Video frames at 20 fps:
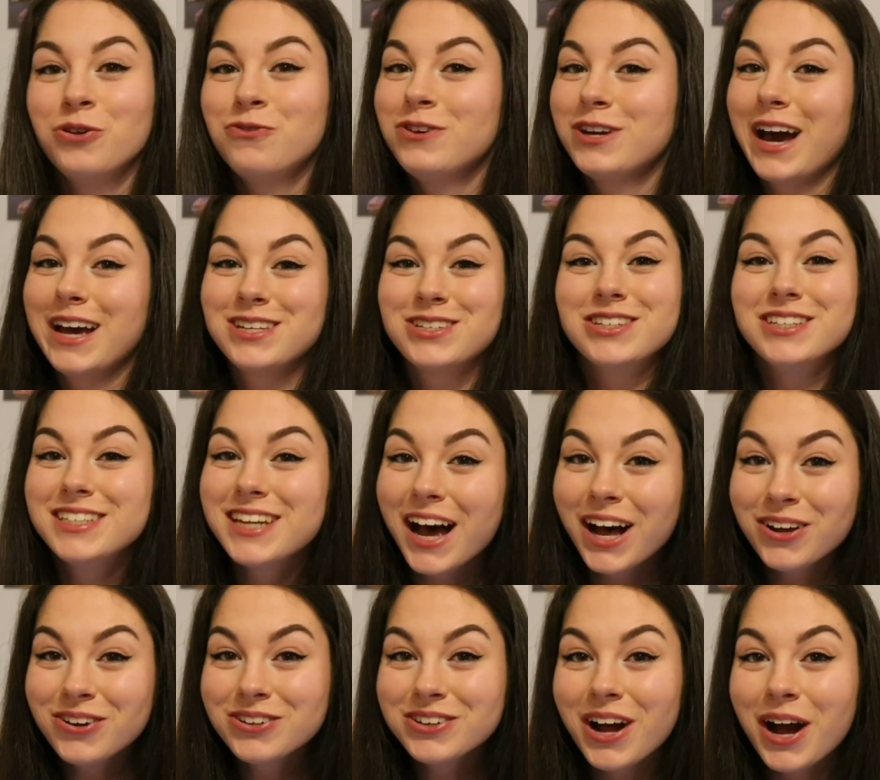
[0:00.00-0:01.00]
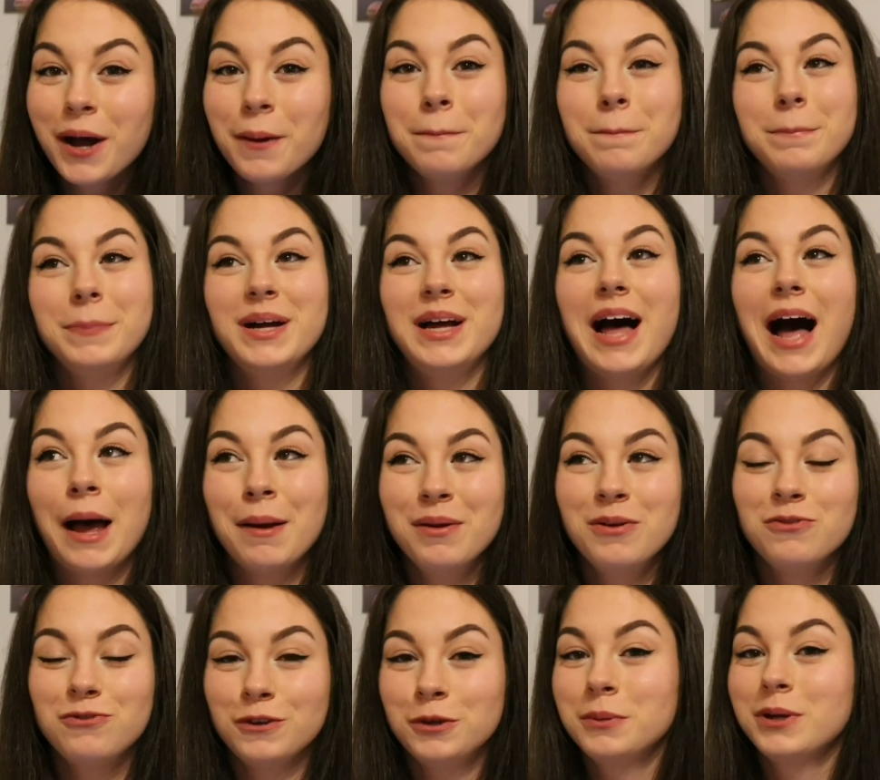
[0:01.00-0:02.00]
know if you guys could tell or not, but I've
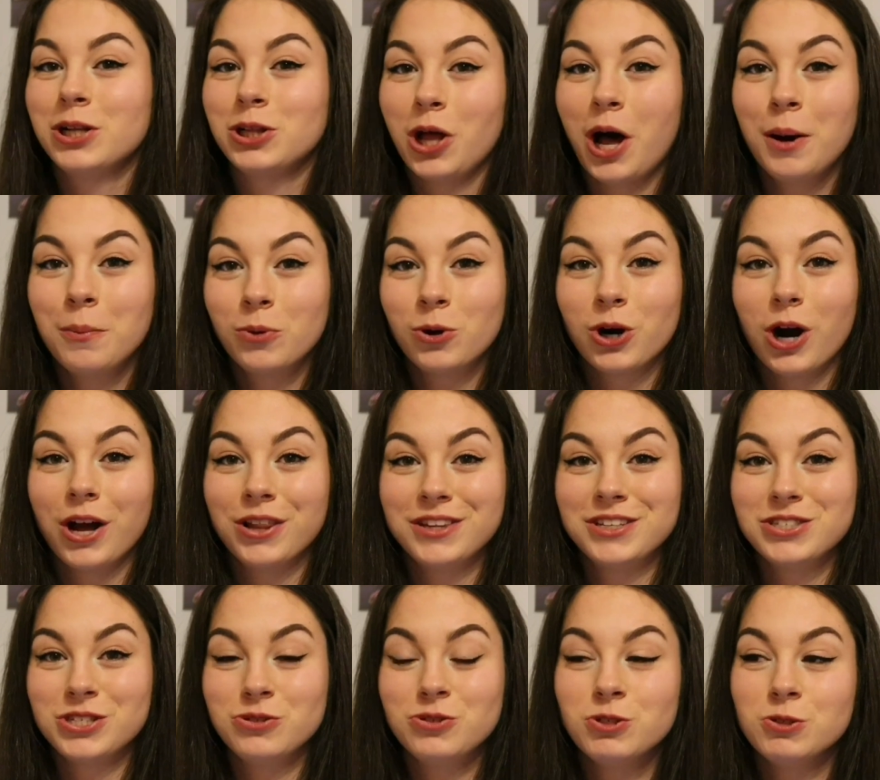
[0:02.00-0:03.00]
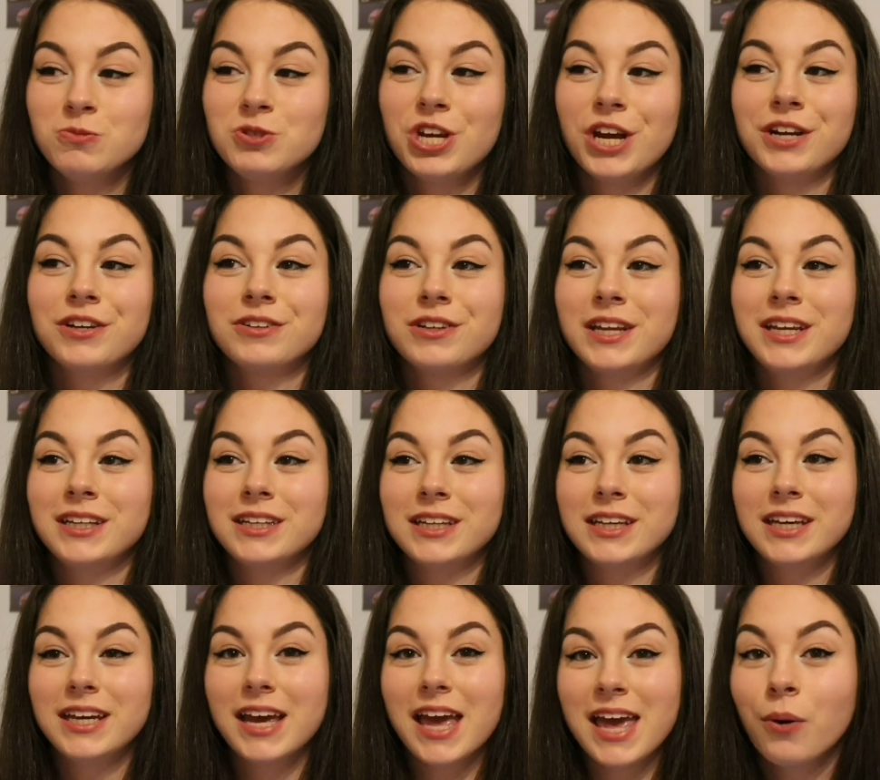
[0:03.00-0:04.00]
been filming a lot more on this YouTube channel
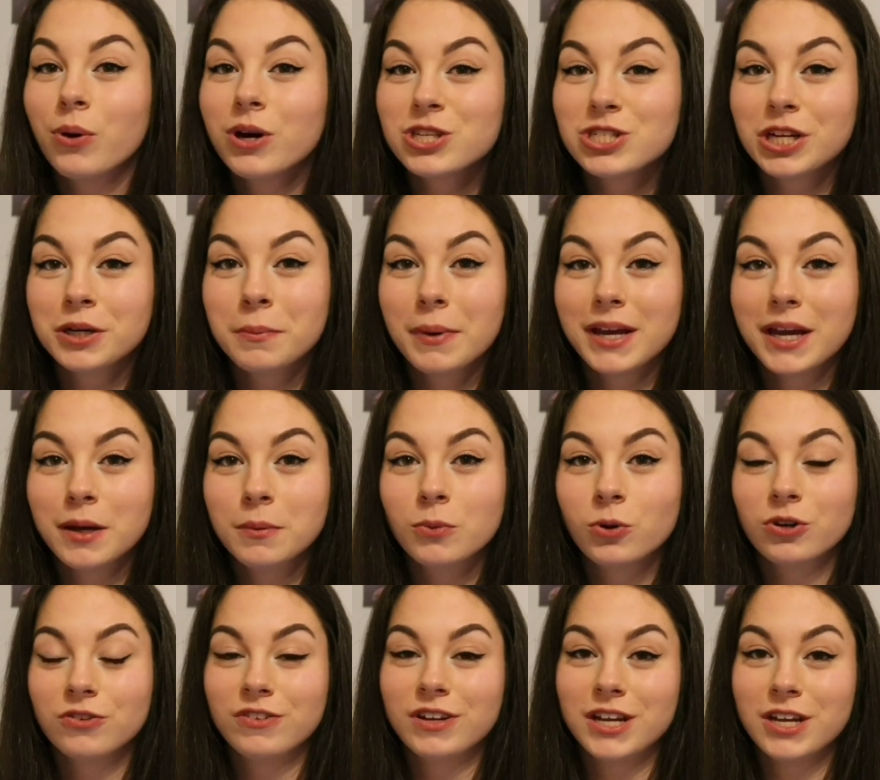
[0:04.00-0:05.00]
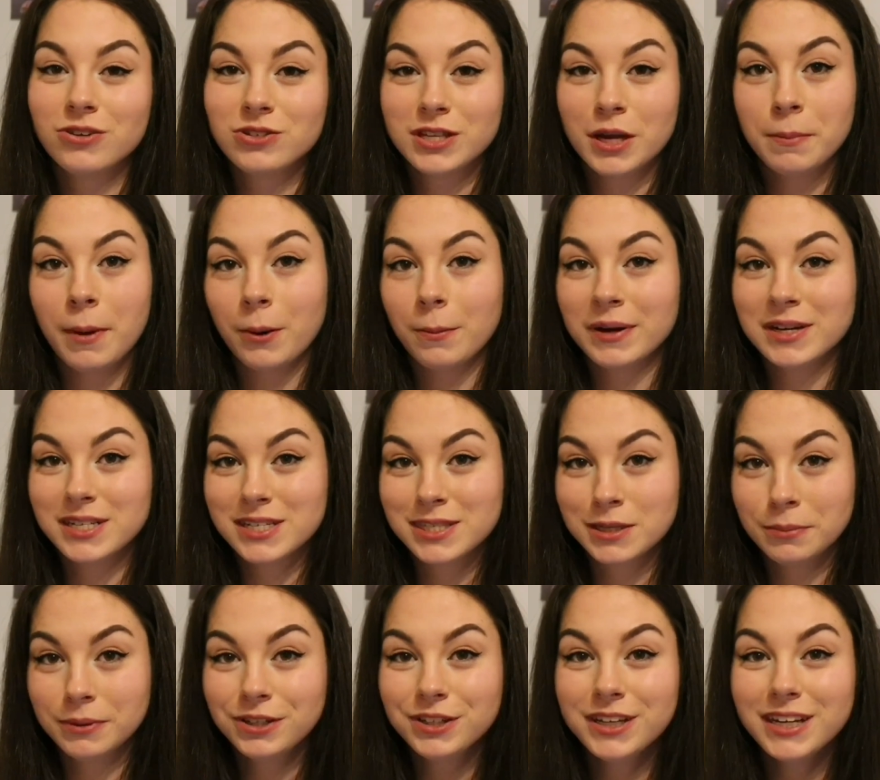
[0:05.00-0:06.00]
lately. I want to start making more videos about my
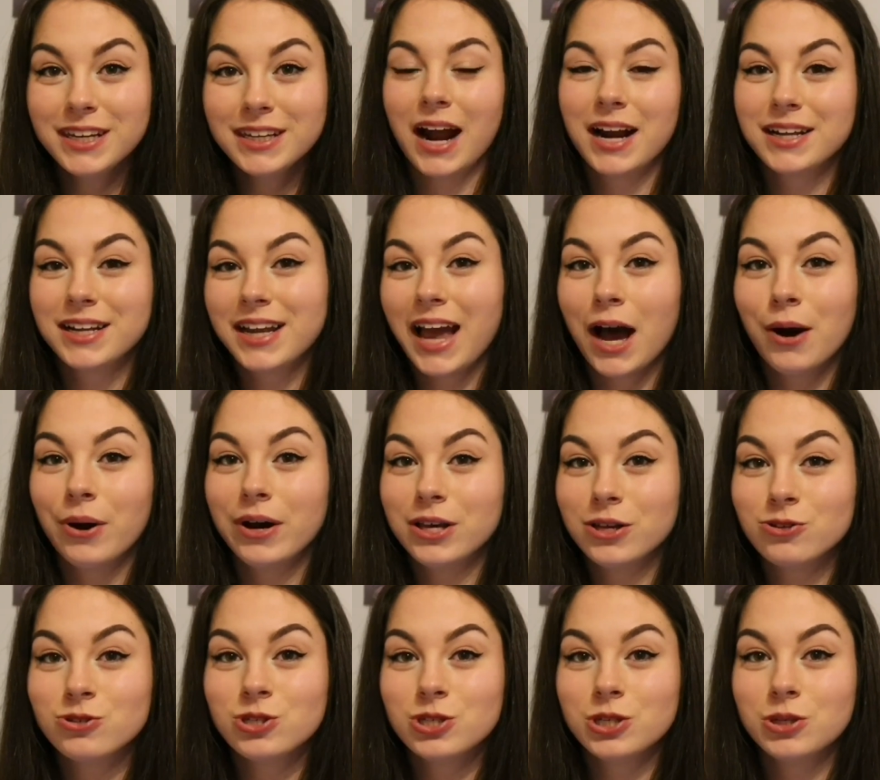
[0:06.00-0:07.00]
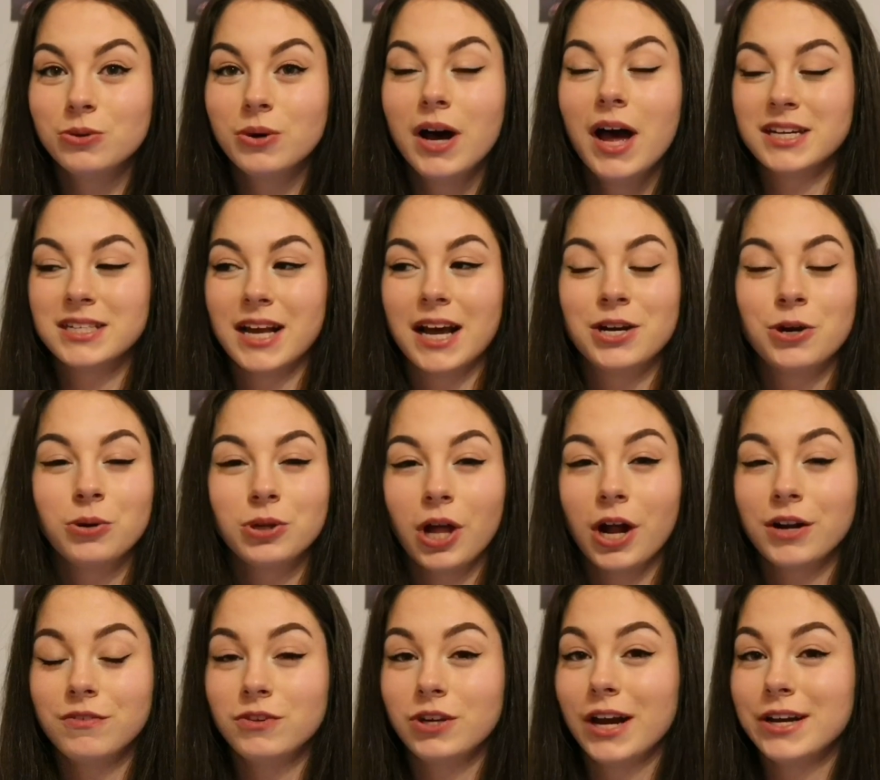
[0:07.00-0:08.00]
disability, kind of like how I used to, because I know a
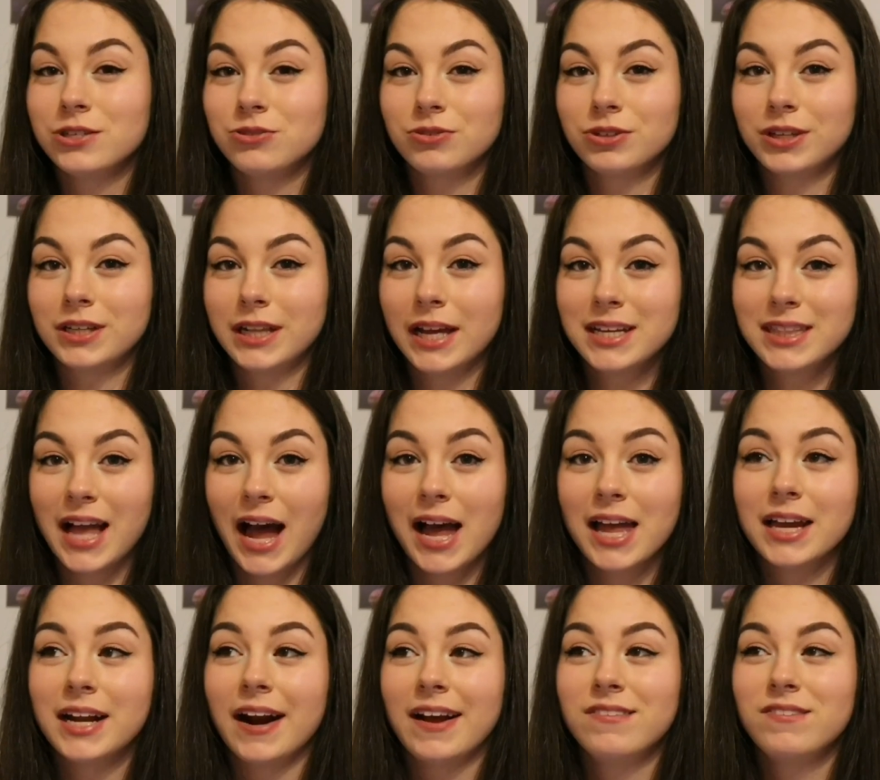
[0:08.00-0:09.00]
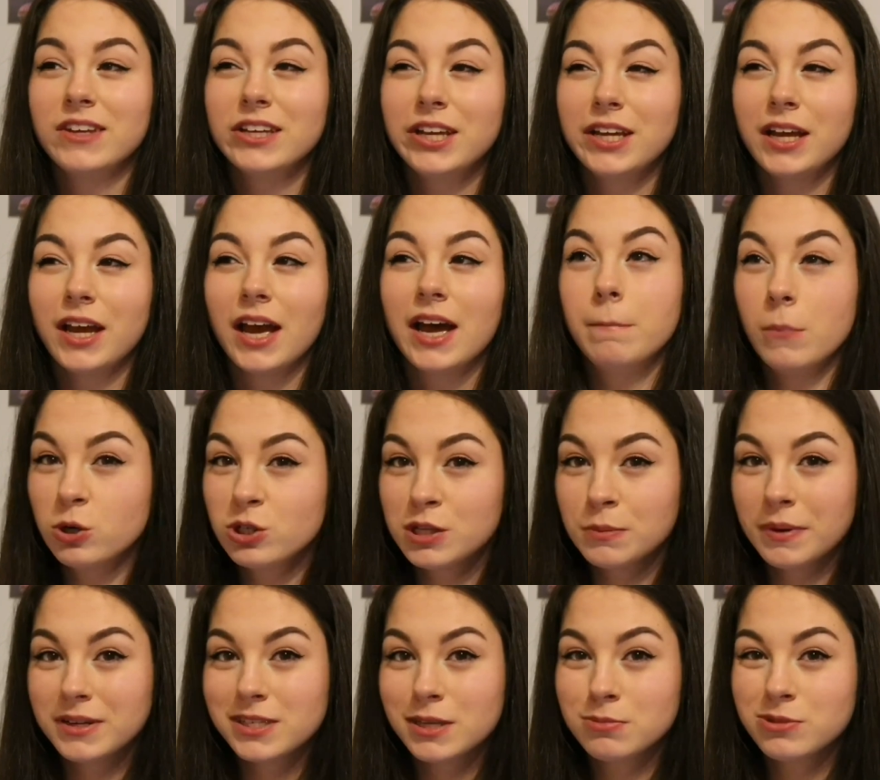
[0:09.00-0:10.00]
lot of you guys really like that, and I feel like most of
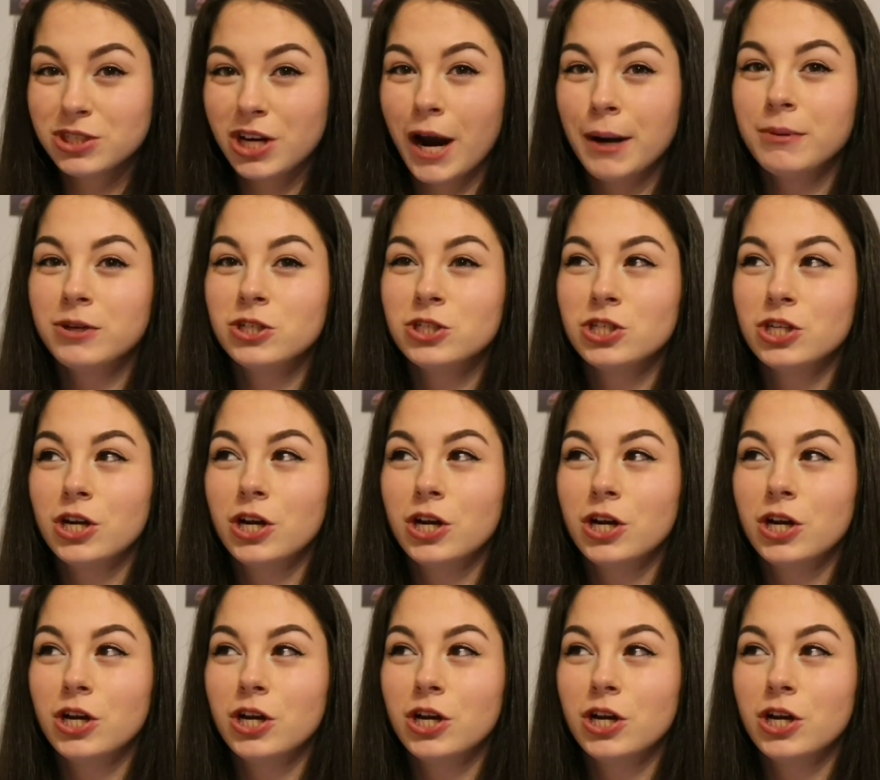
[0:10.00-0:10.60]
my subscribers